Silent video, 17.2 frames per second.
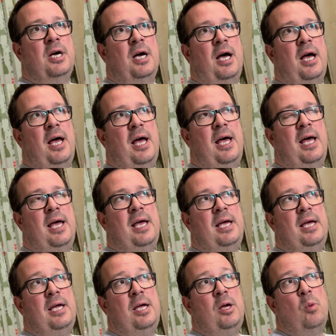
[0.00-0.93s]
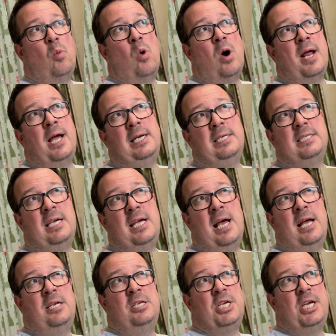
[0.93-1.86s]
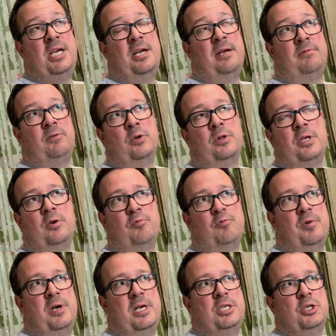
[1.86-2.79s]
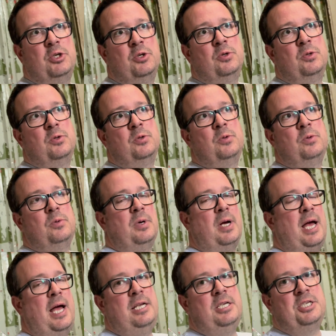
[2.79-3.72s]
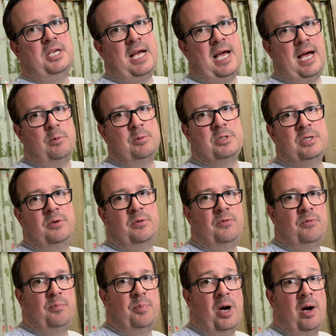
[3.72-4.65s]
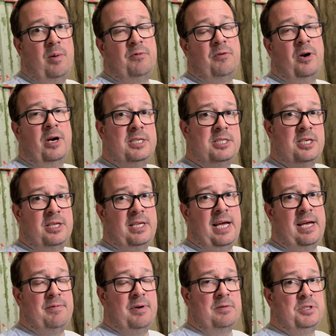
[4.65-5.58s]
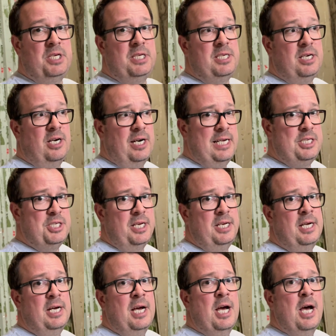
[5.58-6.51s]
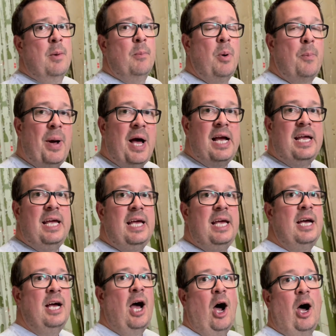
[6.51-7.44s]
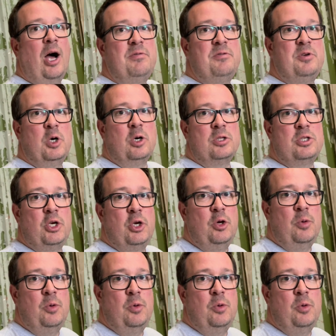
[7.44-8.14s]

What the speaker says: a 1.8T engine, I've got the original engine out of Barnfind, so the 8-valve GTI engine. But back here, I've got two